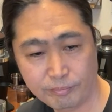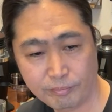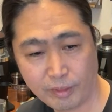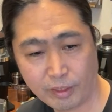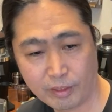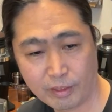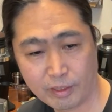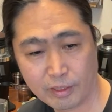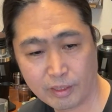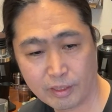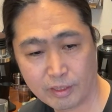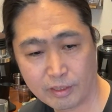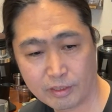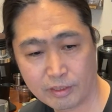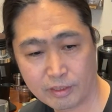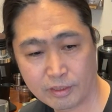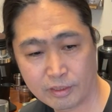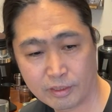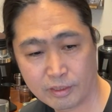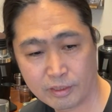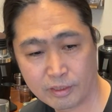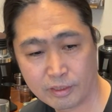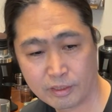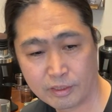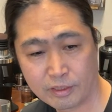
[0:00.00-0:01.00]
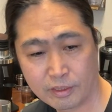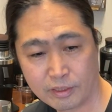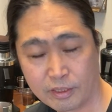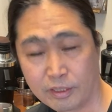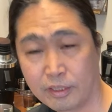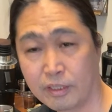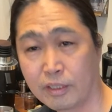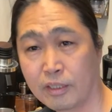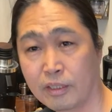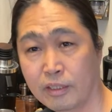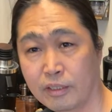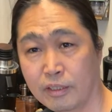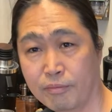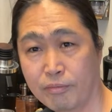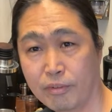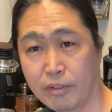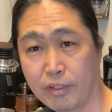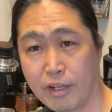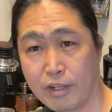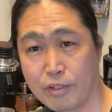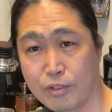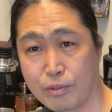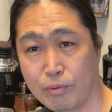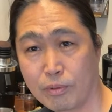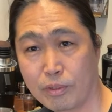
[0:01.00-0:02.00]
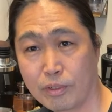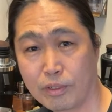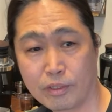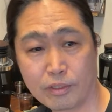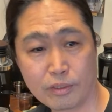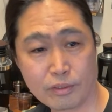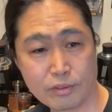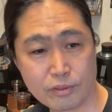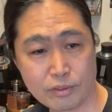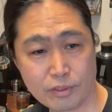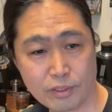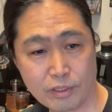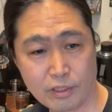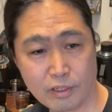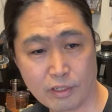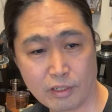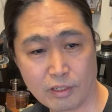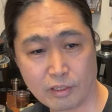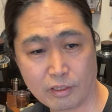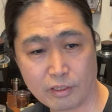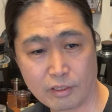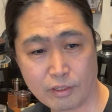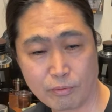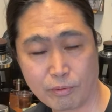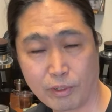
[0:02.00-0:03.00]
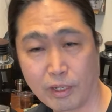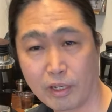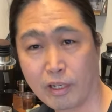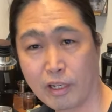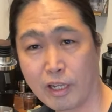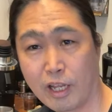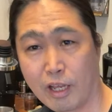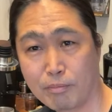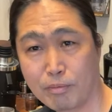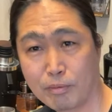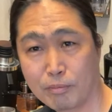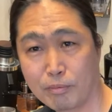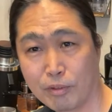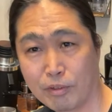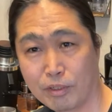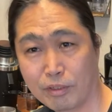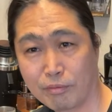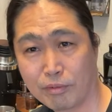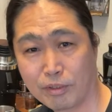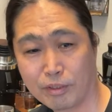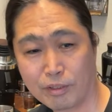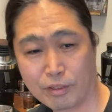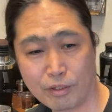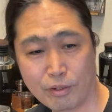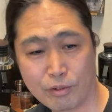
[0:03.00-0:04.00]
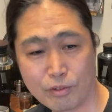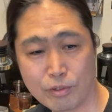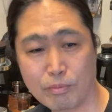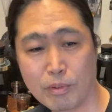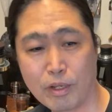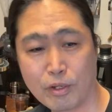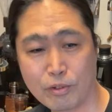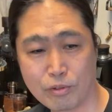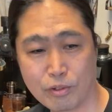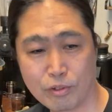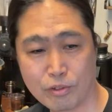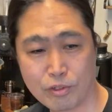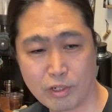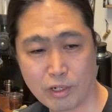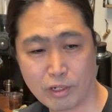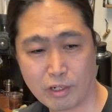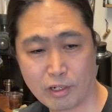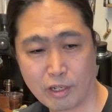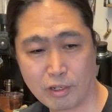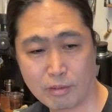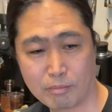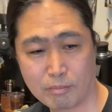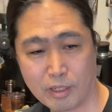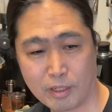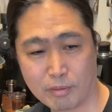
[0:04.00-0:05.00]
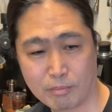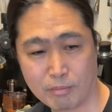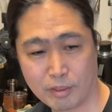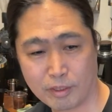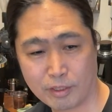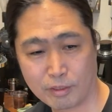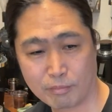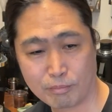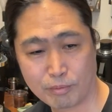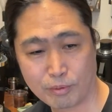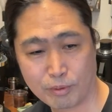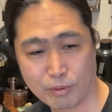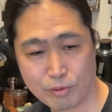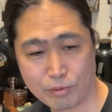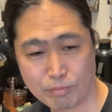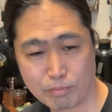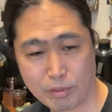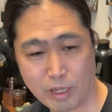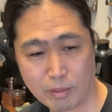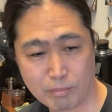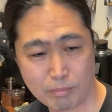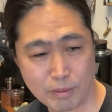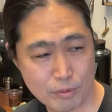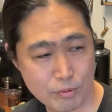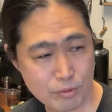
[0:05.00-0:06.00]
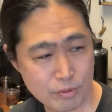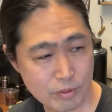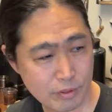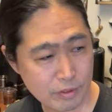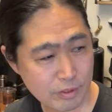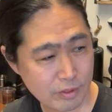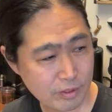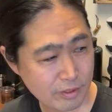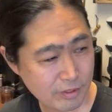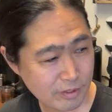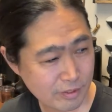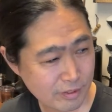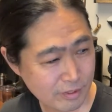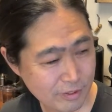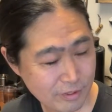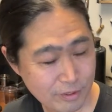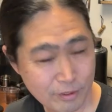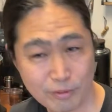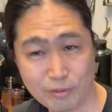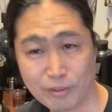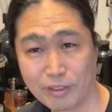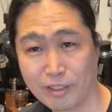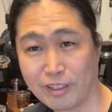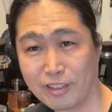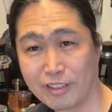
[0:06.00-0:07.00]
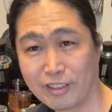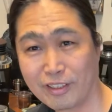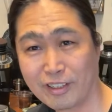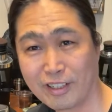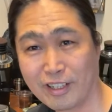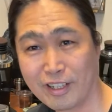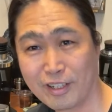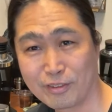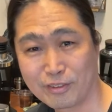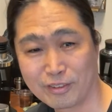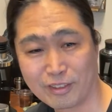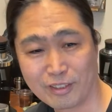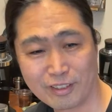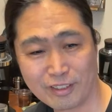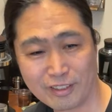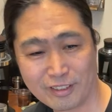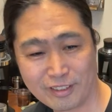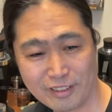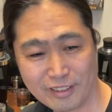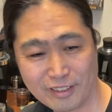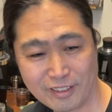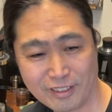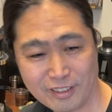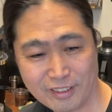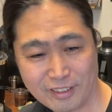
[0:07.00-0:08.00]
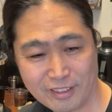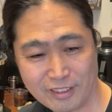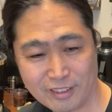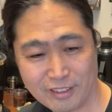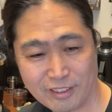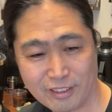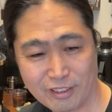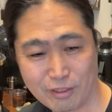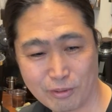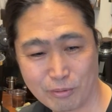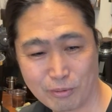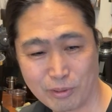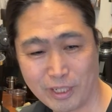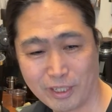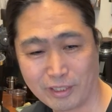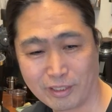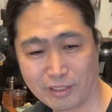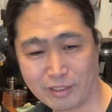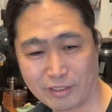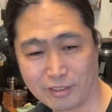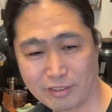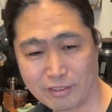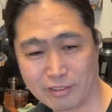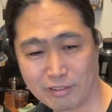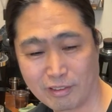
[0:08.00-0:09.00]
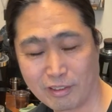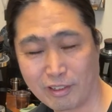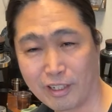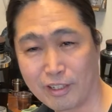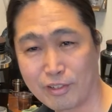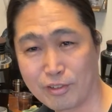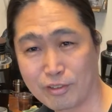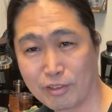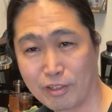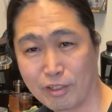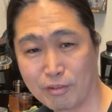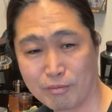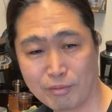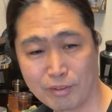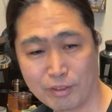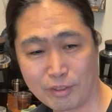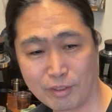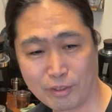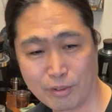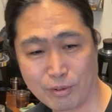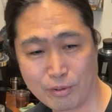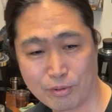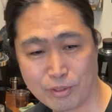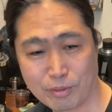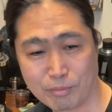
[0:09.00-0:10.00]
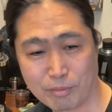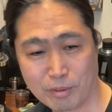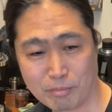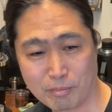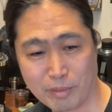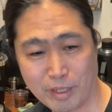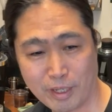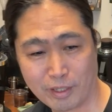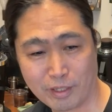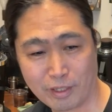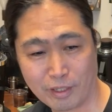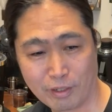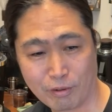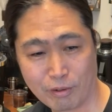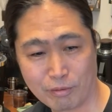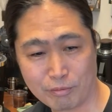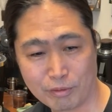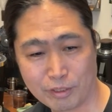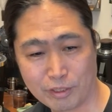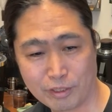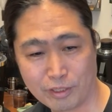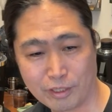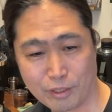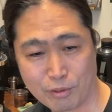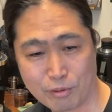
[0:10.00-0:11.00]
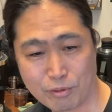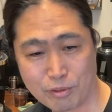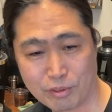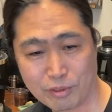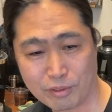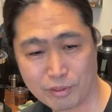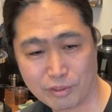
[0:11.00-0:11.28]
Uh, if you guys want to see a great La Pavoni videos, make sure to check out my buddy Bruce Pappas. Okay, he has a great selection of videos he's been making over the years.